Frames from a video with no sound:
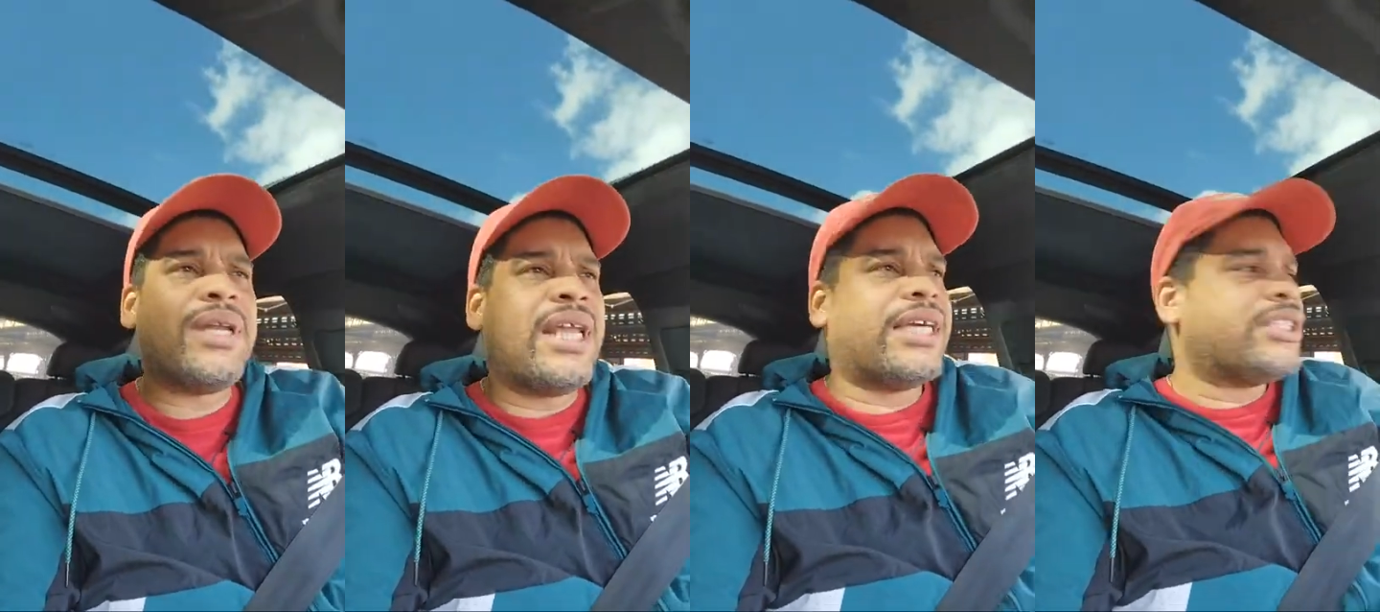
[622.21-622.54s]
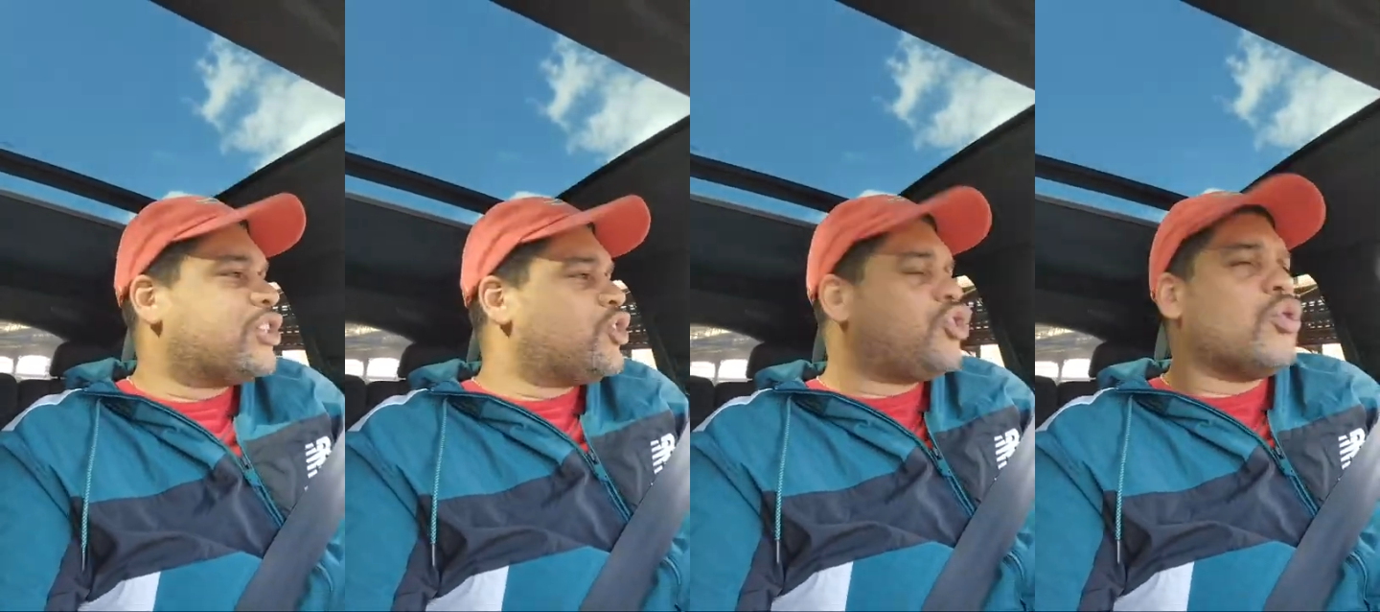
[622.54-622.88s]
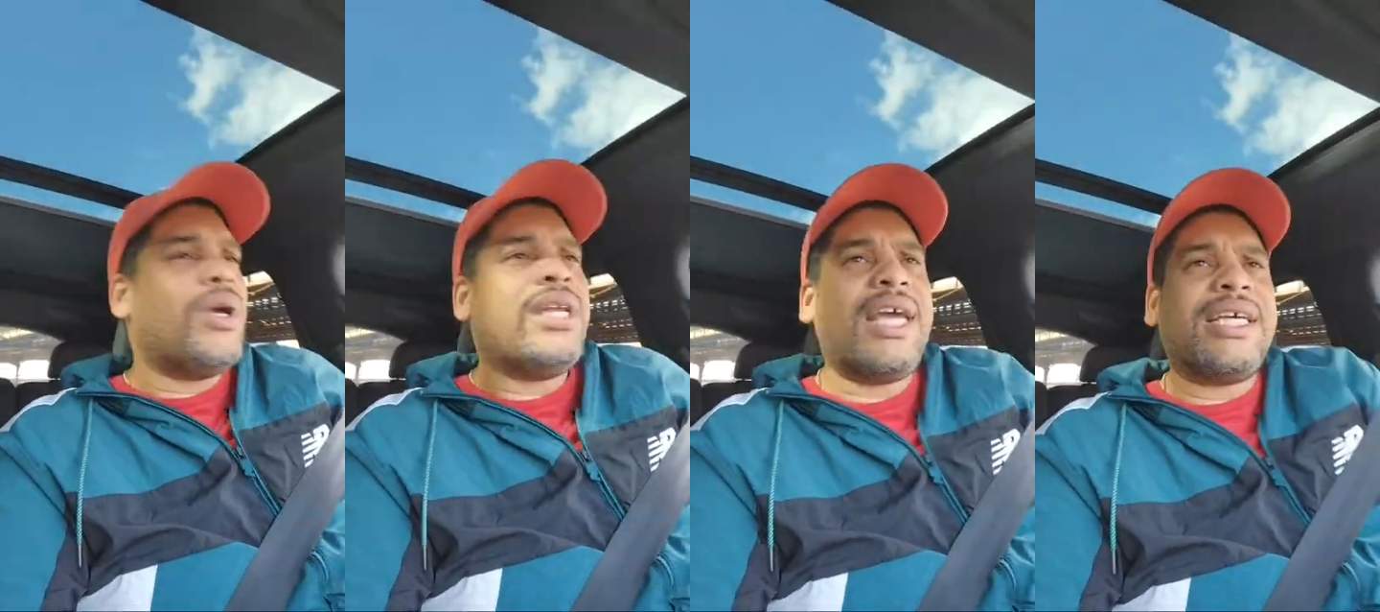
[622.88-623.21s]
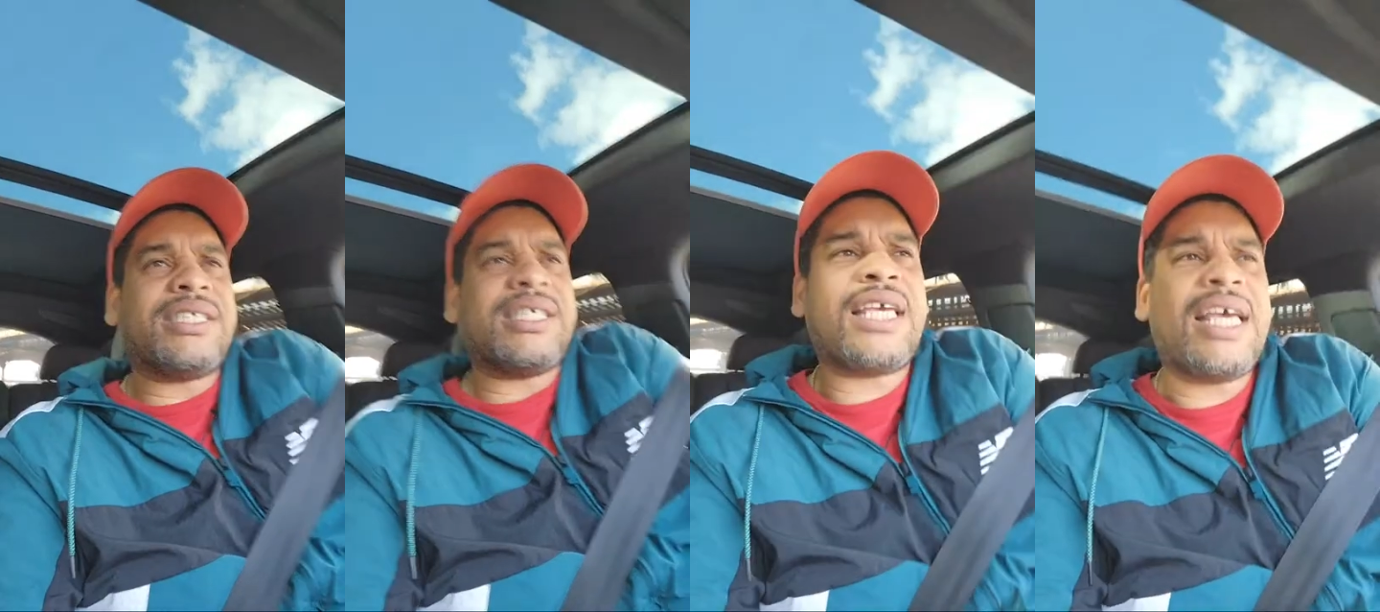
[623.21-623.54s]
niggas and shooting
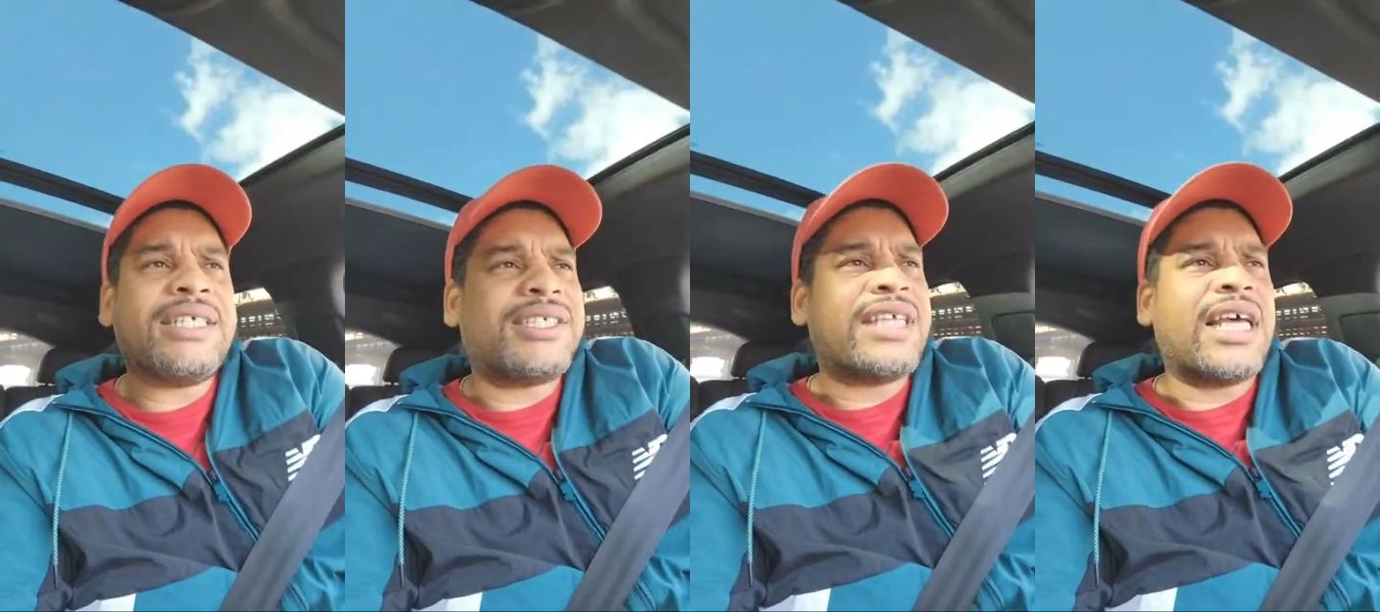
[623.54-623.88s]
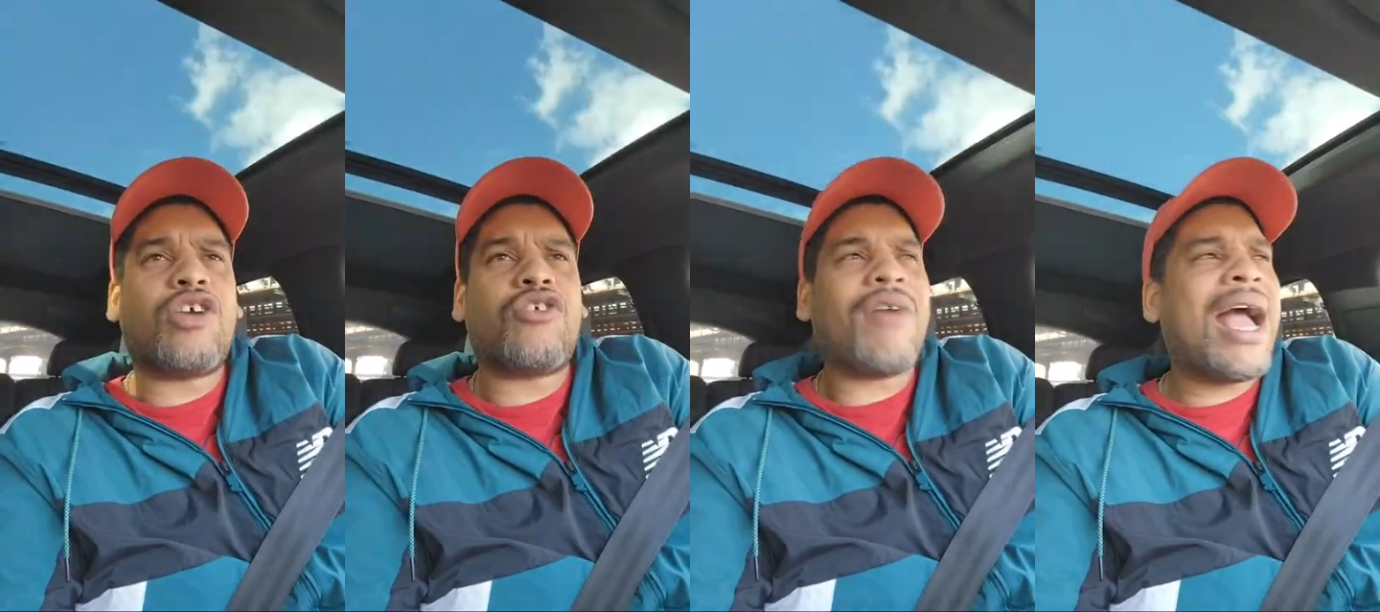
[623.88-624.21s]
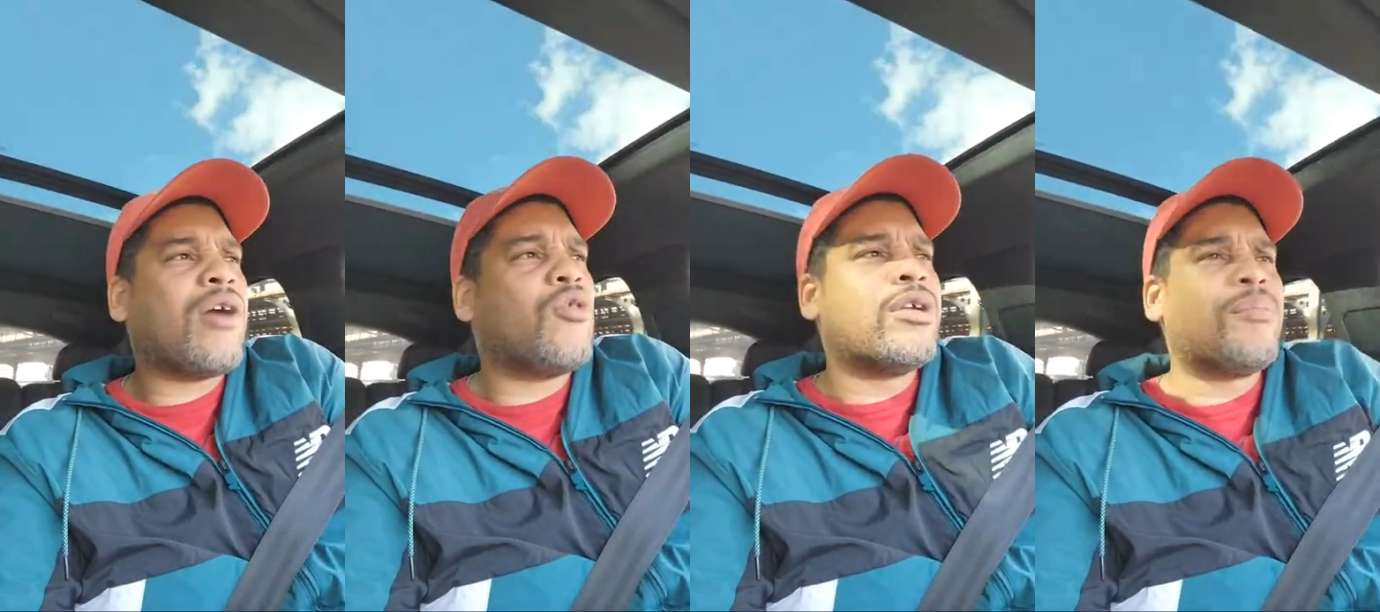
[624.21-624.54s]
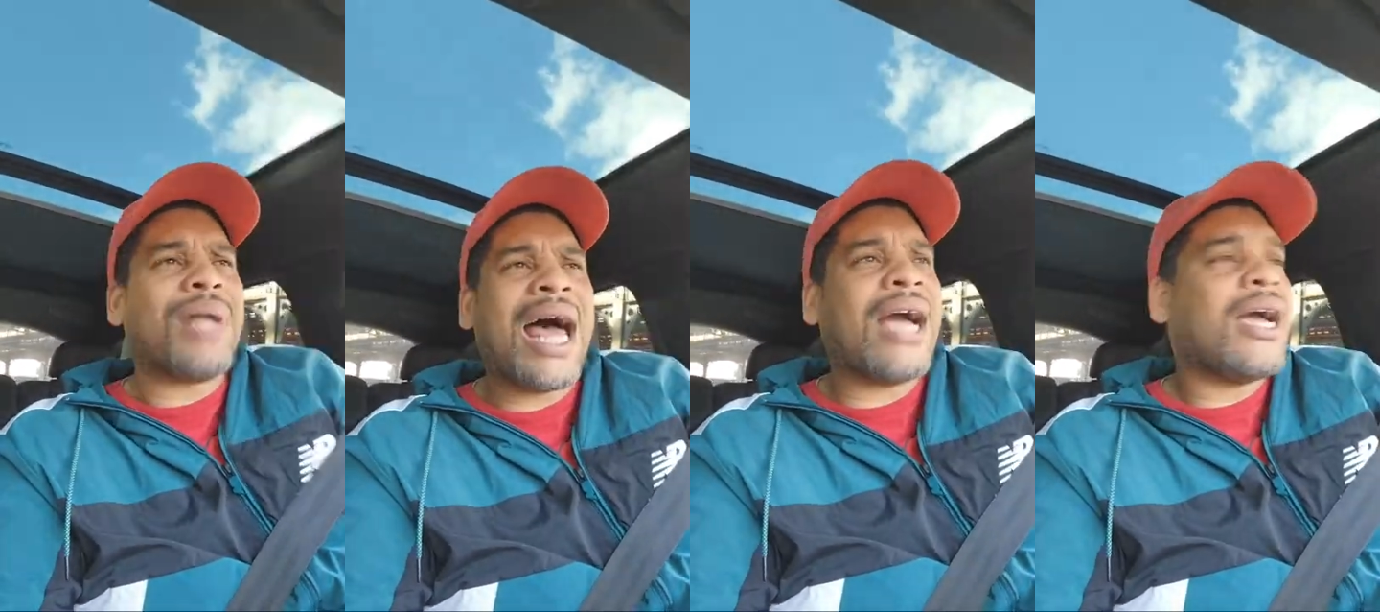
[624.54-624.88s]
niggas and getting selling crack on the
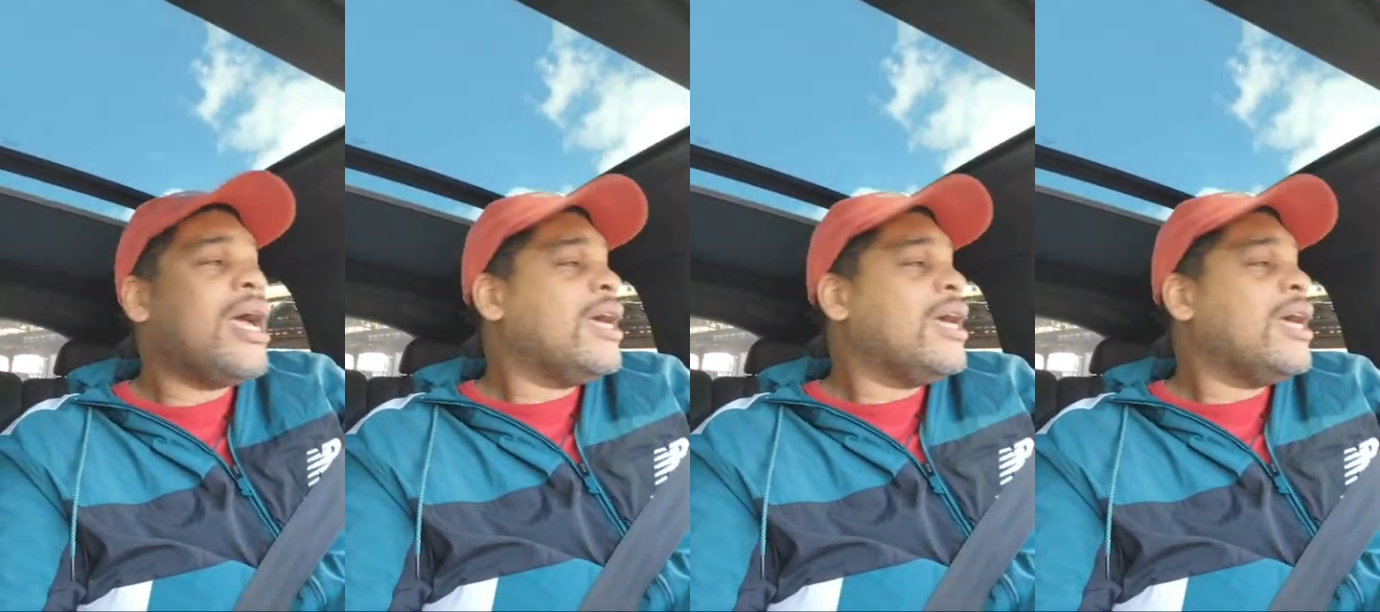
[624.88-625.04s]
block.